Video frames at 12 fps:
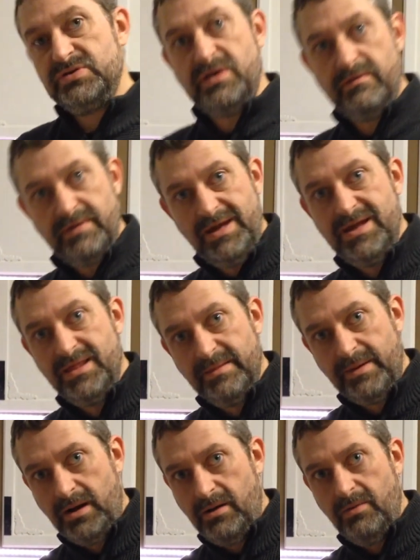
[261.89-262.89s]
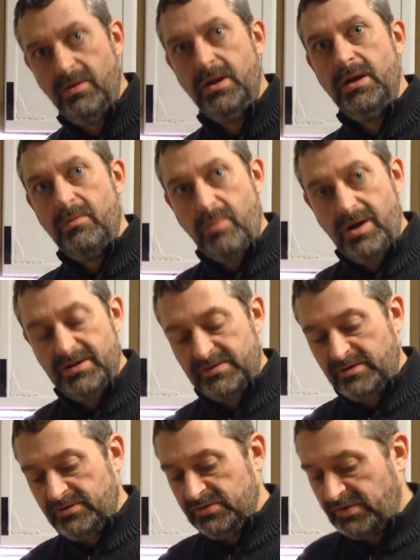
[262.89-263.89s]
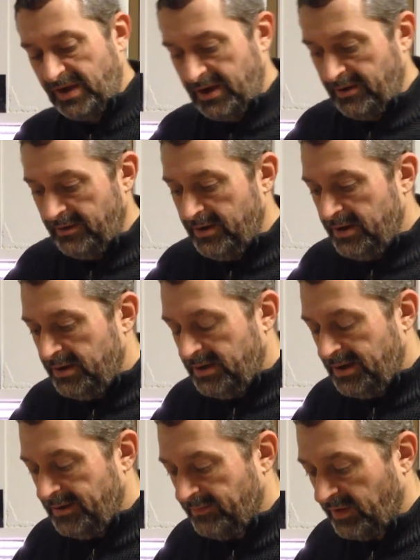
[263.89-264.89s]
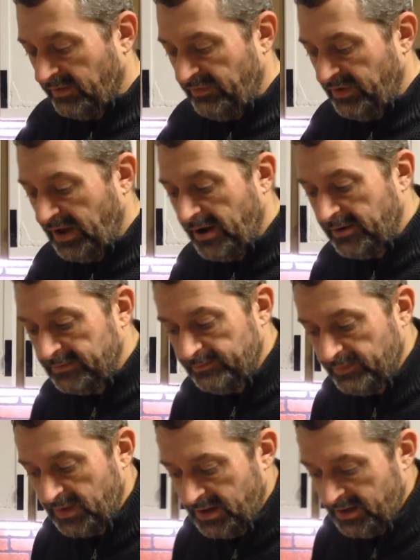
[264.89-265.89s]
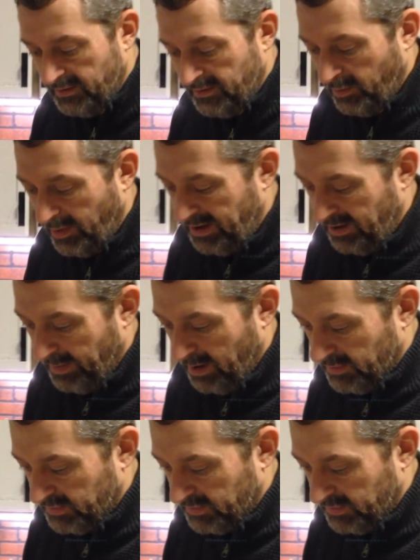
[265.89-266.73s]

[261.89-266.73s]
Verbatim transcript: your stuff in the bowl while it's on your scale. Because hmm. if you don't, it'll weigh your bowl